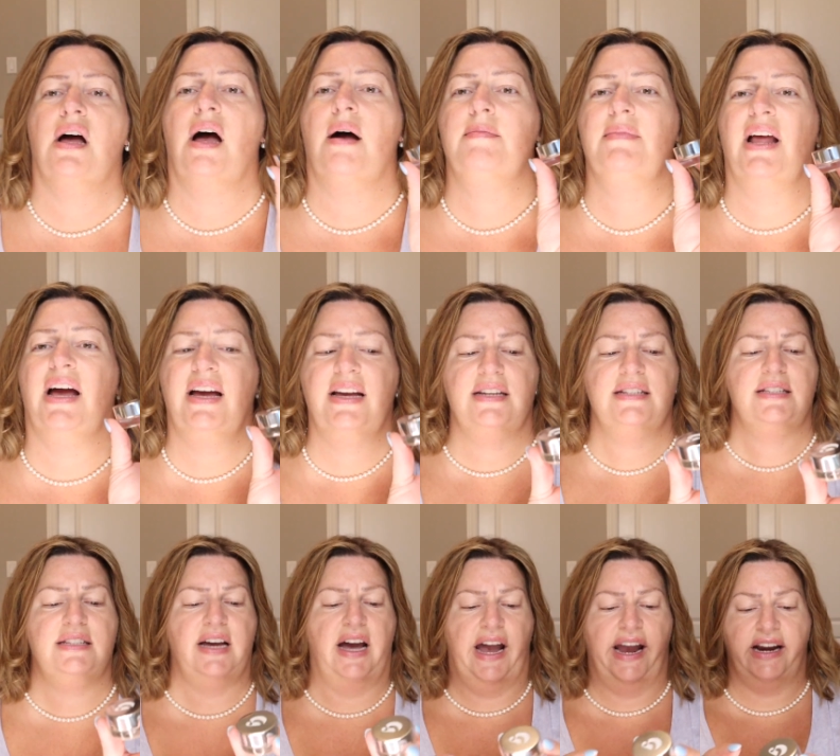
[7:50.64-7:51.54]
I'm not
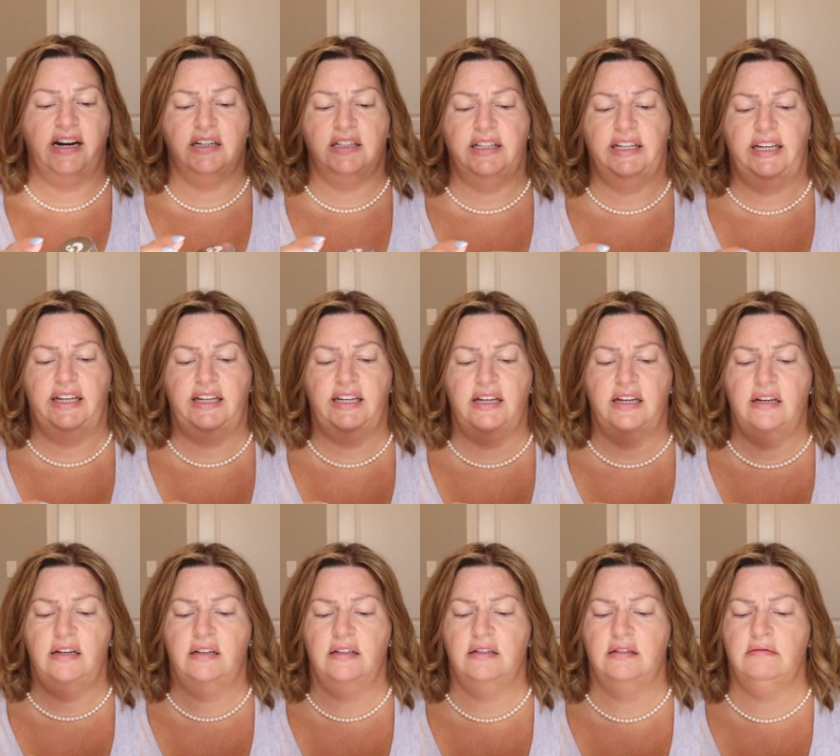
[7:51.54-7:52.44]

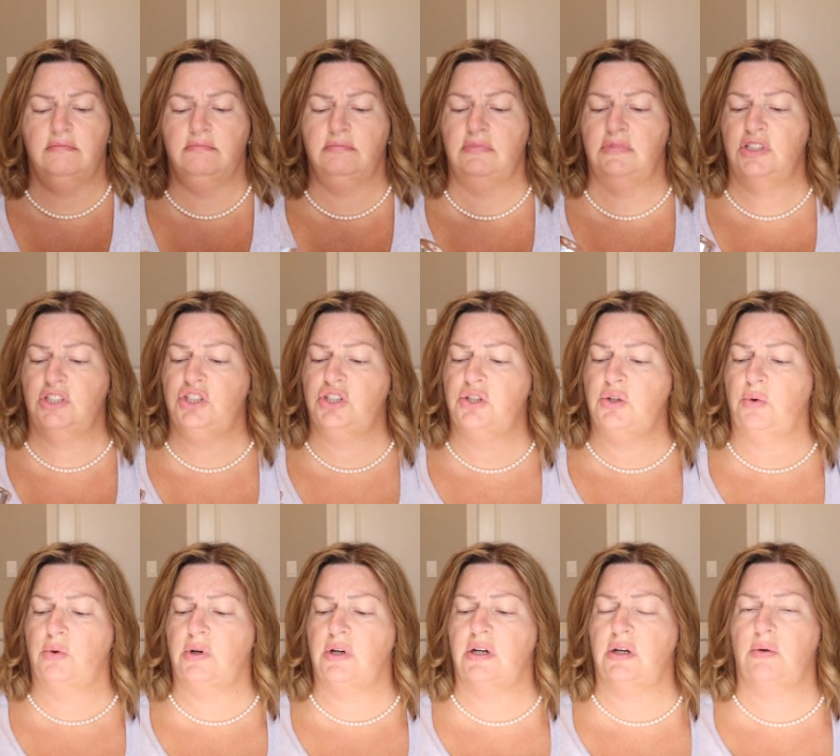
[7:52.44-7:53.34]
entirely
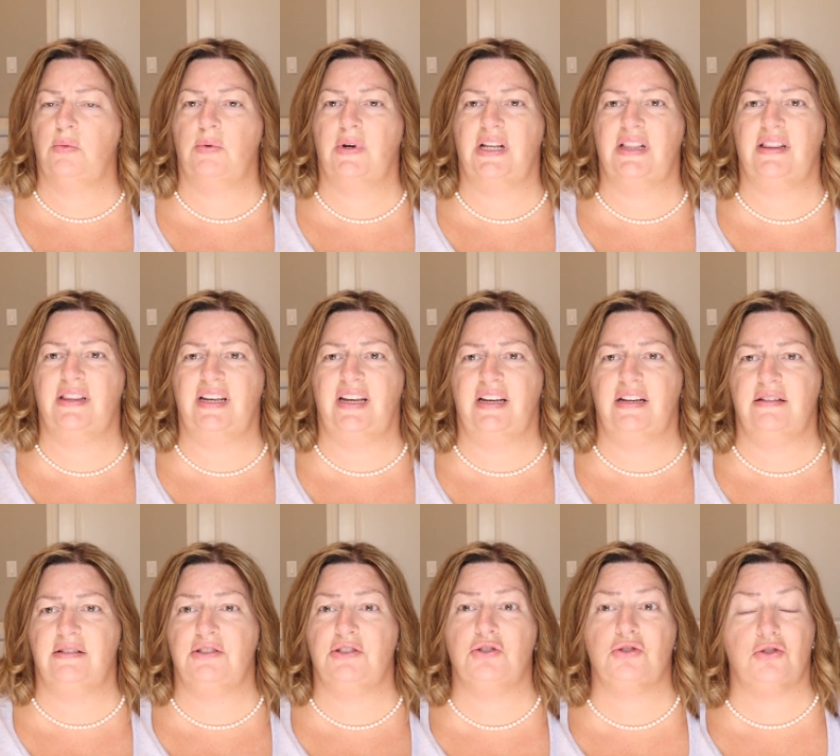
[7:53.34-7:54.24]
sure what the
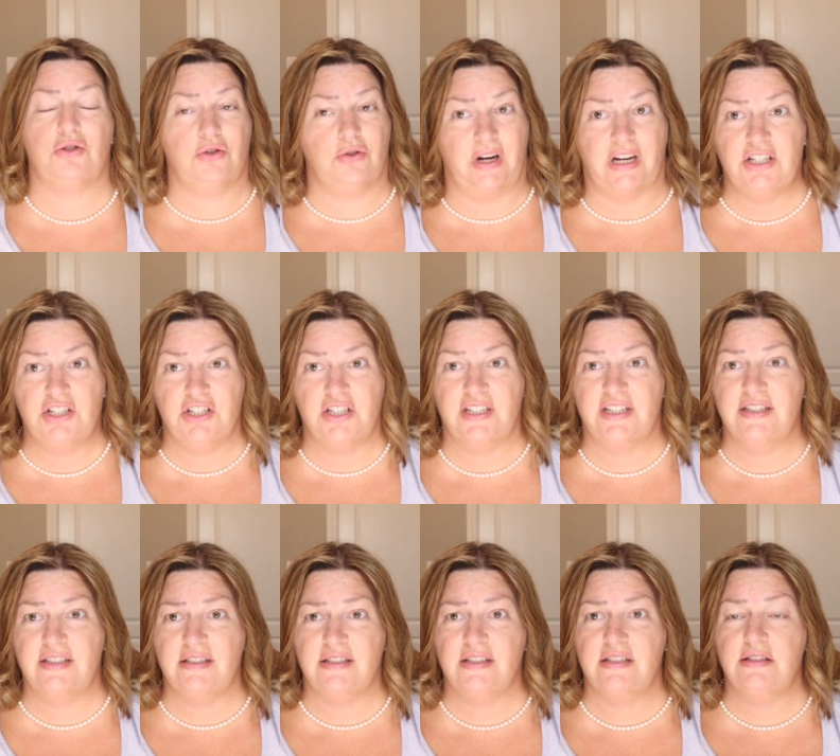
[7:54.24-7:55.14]
stretch
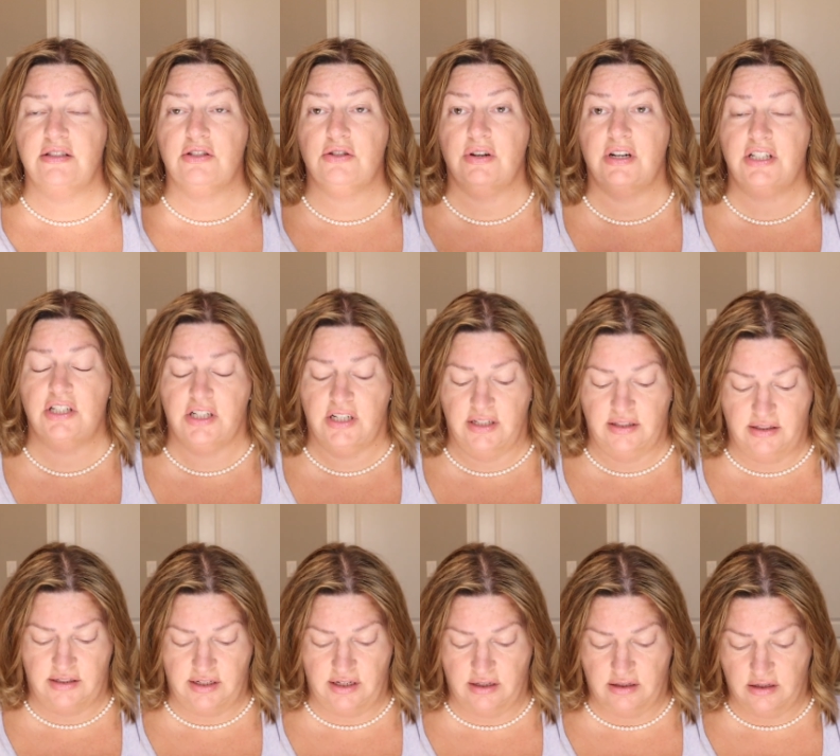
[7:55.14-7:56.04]
is in Stretch
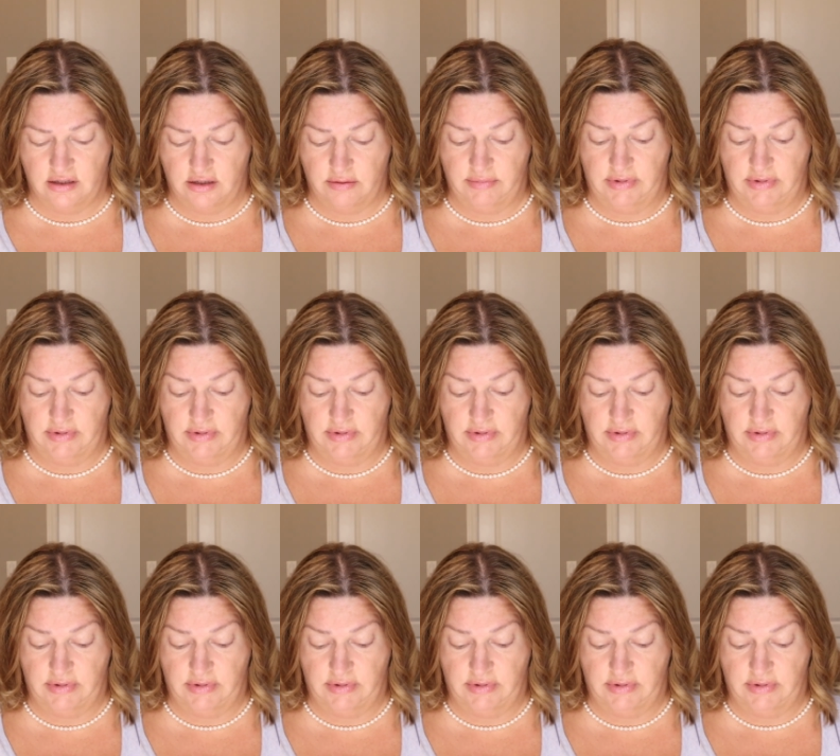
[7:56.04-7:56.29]
Concealer,